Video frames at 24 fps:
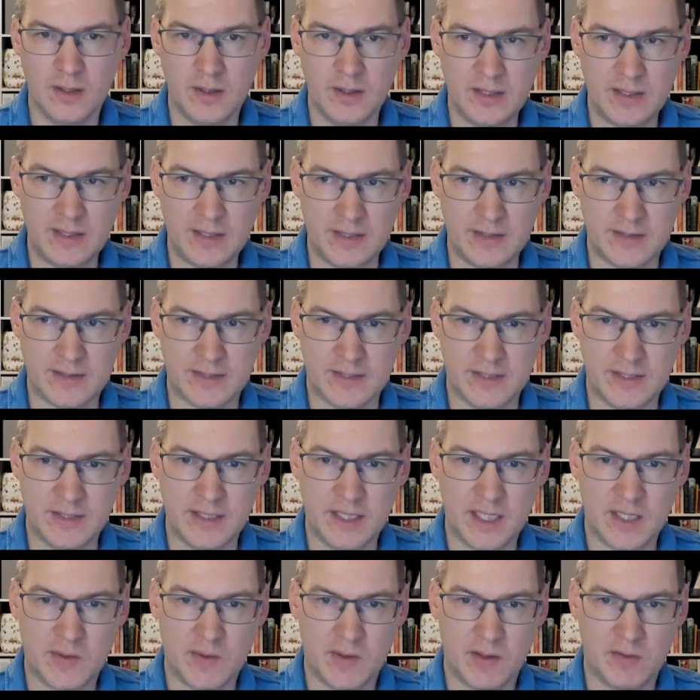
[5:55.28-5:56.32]
It's
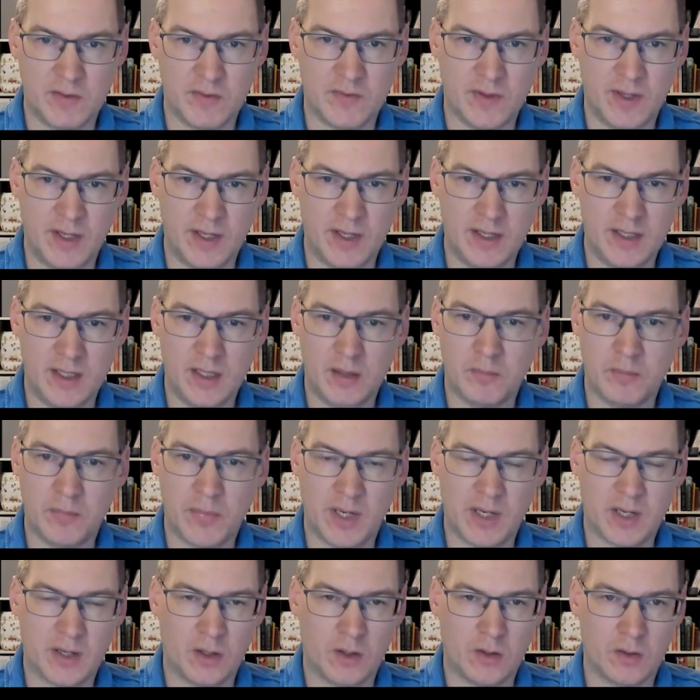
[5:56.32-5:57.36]
integrated with the AM
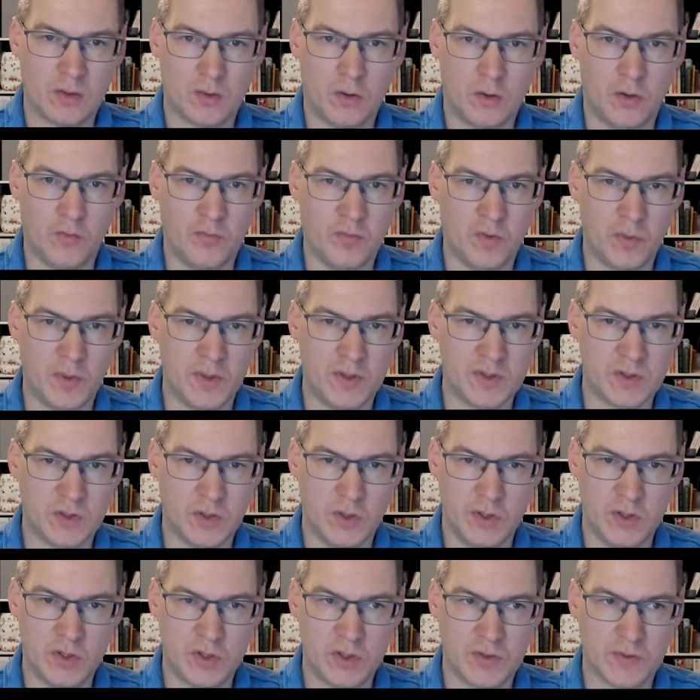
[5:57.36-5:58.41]
backend offering
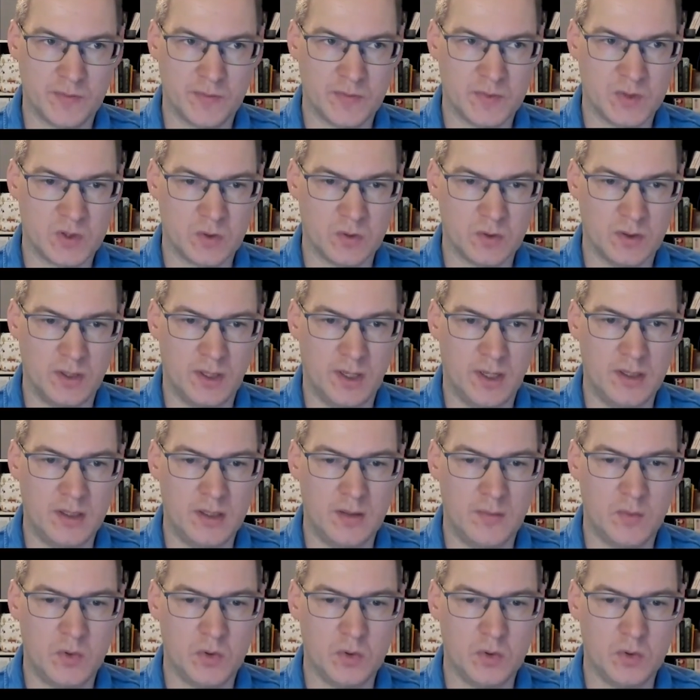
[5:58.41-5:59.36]
search. So the AM